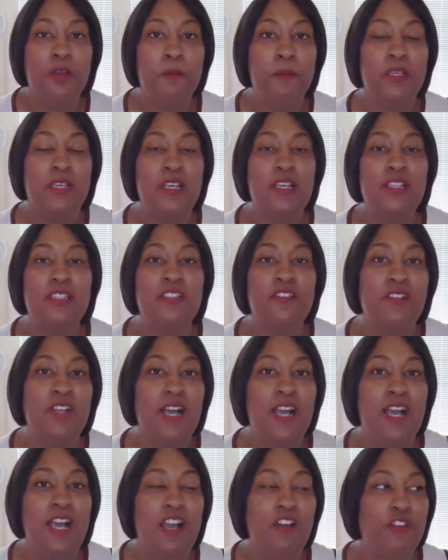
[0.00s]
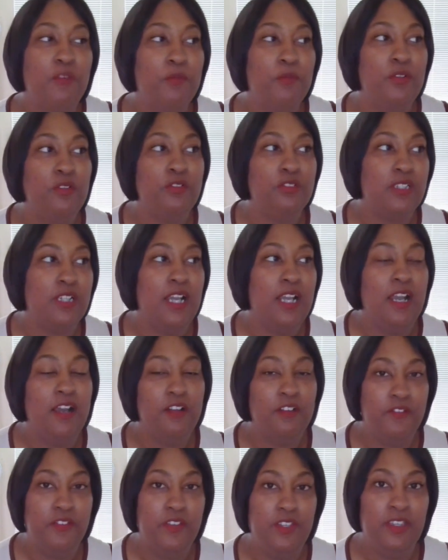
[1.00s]
Because if God removes the
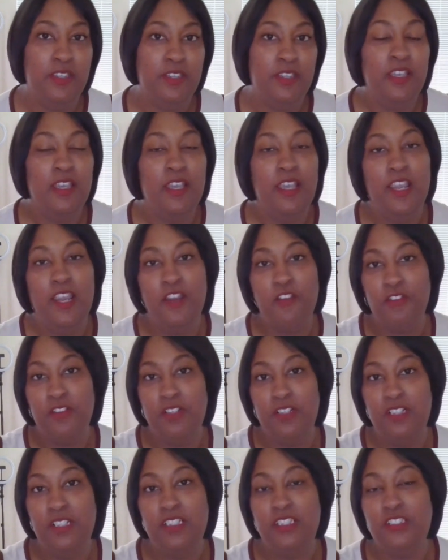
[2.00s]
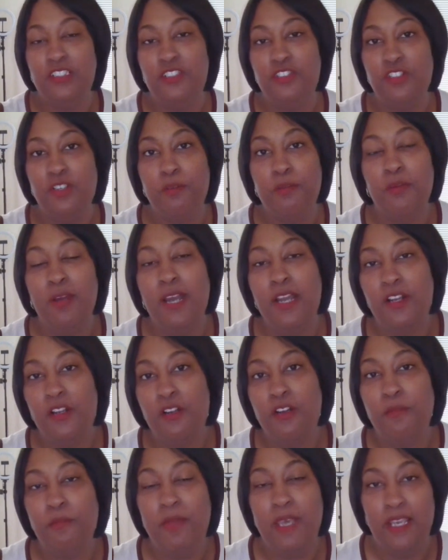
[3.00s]
counterfeit and releases your
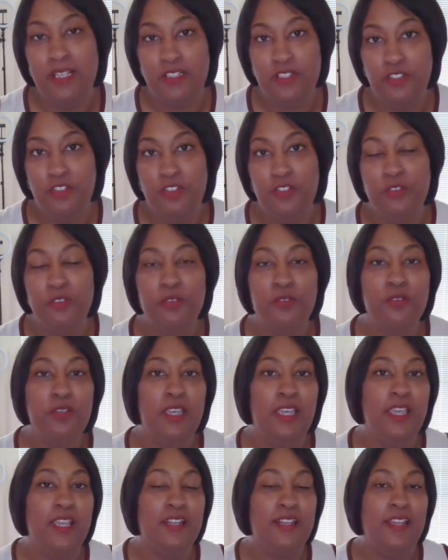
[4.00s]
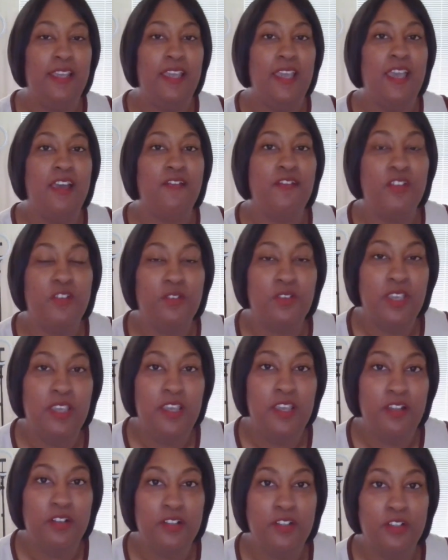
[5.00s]
prodigal back to you and they have no
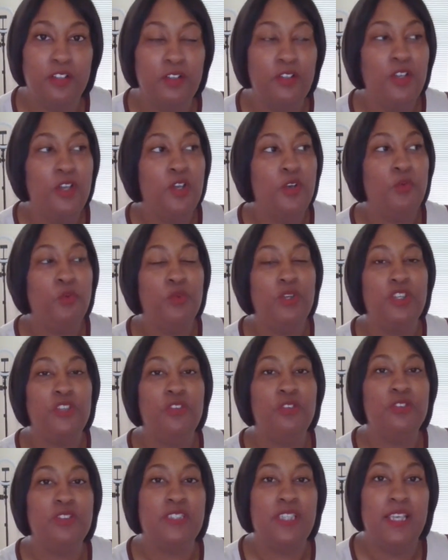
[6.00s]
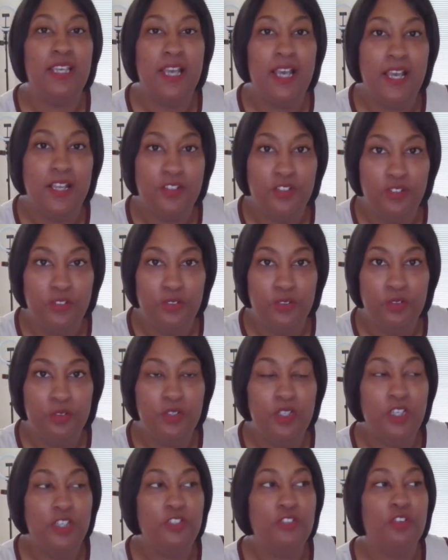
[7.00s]
character, when you say I do,
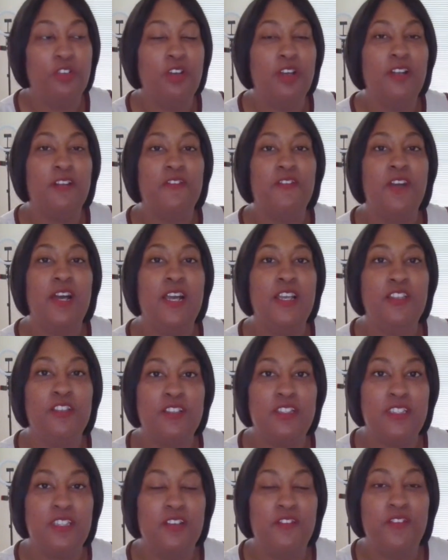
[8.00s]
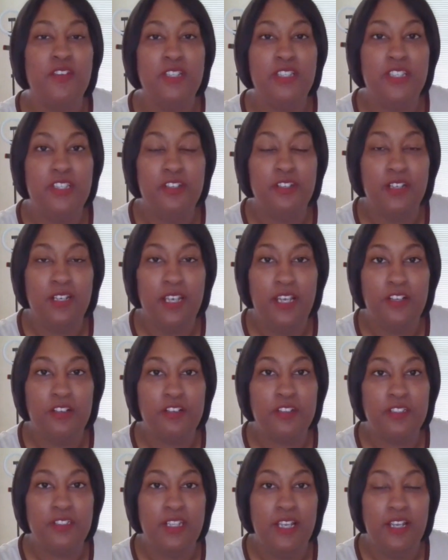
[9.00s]
you're going to find yourself a year later
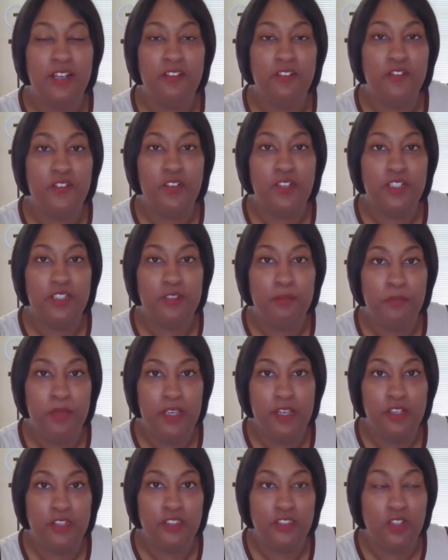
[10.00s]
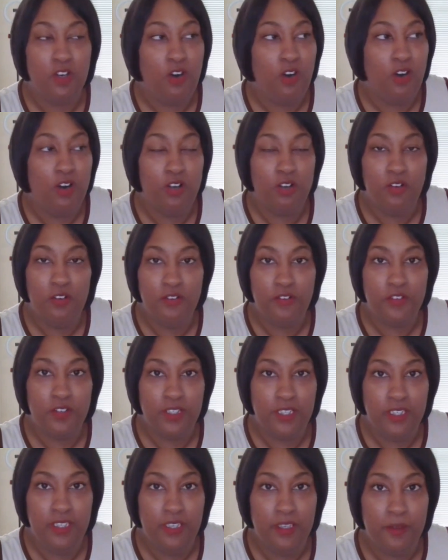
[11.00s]
standing for this marriage all over
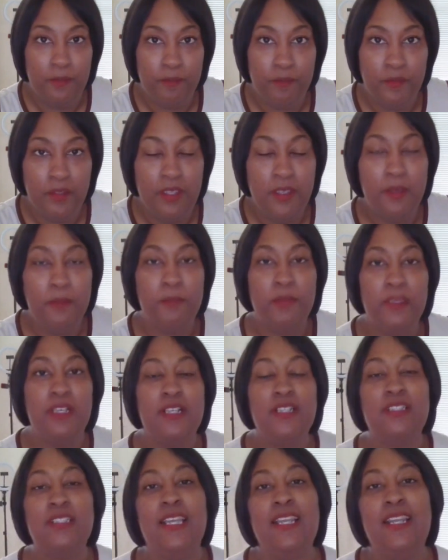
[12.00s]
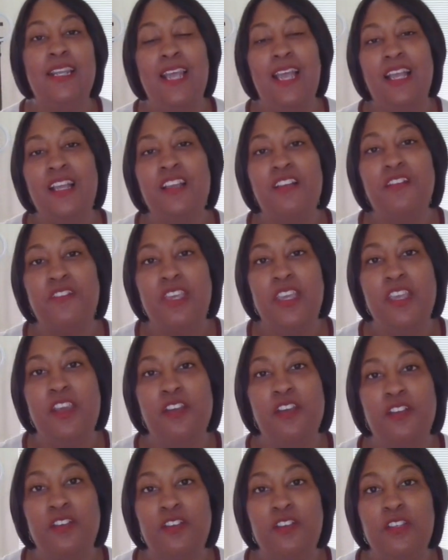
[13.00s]
again. Because a lack of
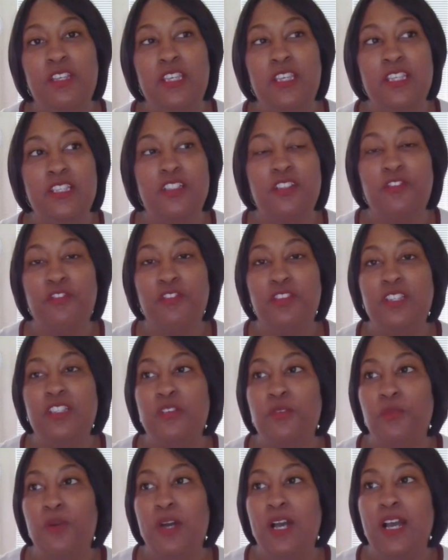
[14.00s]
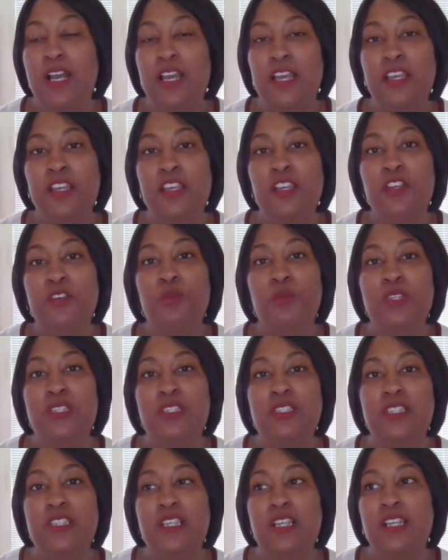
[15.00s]
character is the reason why we
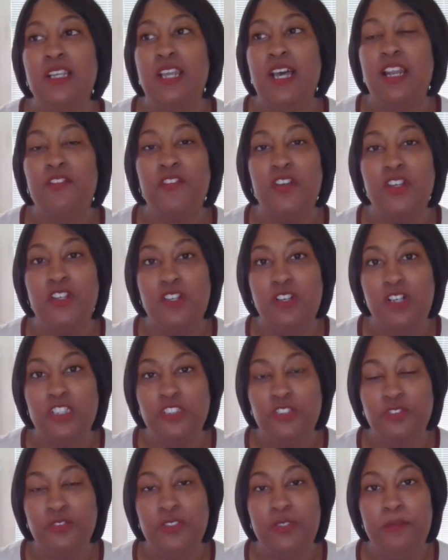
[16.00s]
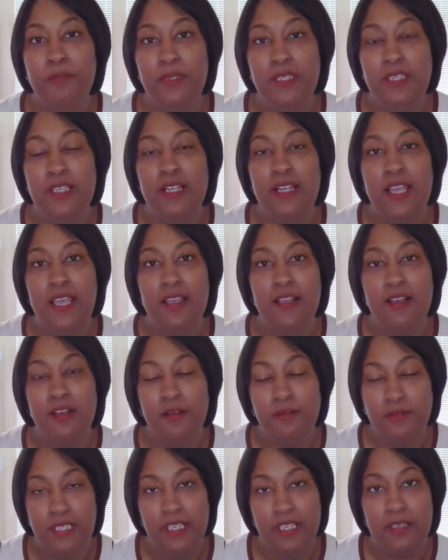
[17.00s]
see a lot of adultery being
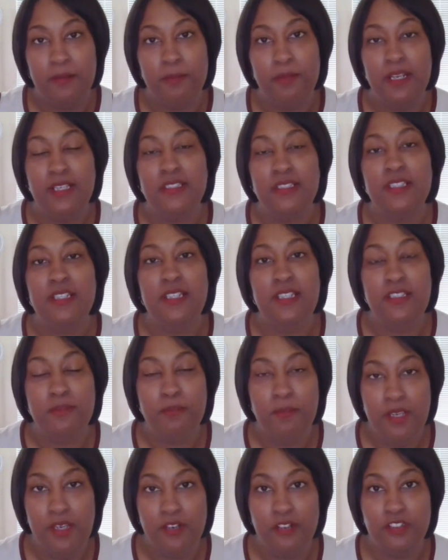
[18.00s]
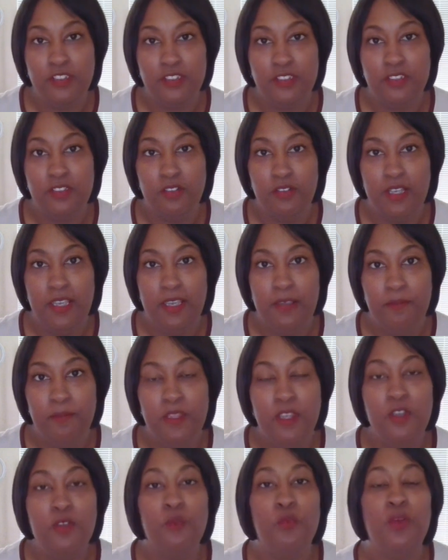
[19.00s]
taking place in these marriages, okay?
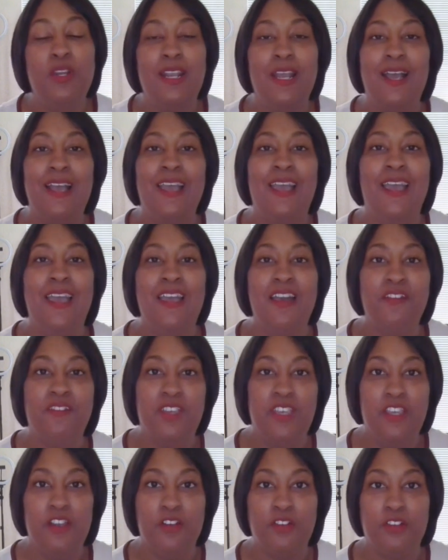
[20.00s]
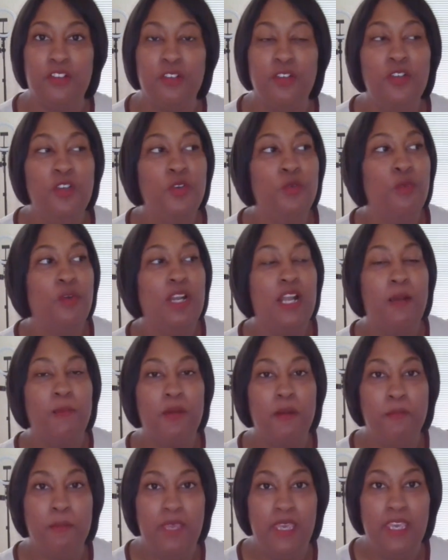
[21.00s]
When I have character, when I'm
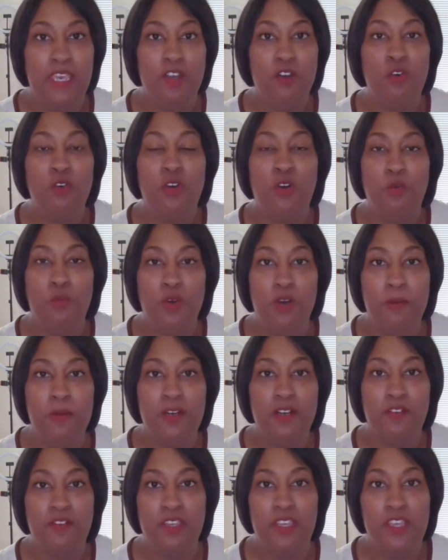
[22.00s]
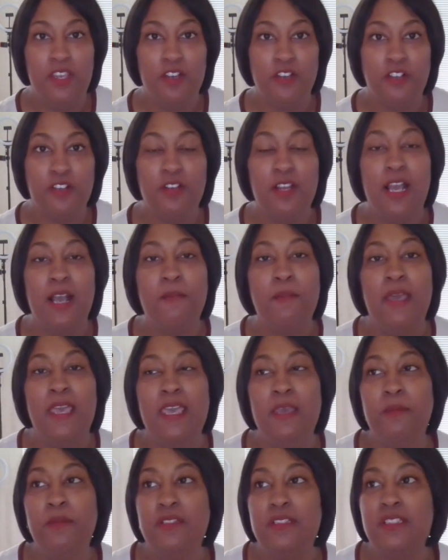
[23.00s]
a man or a woman of character, I'm
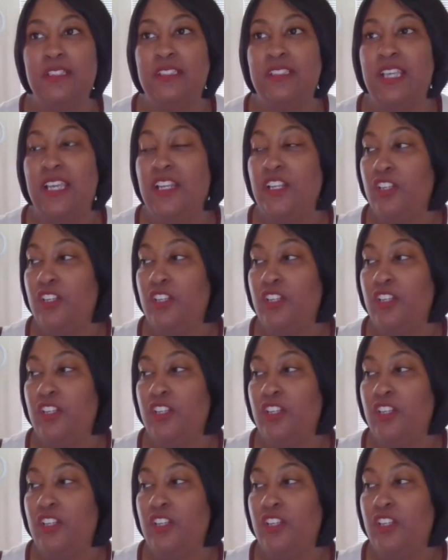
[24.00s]
able to say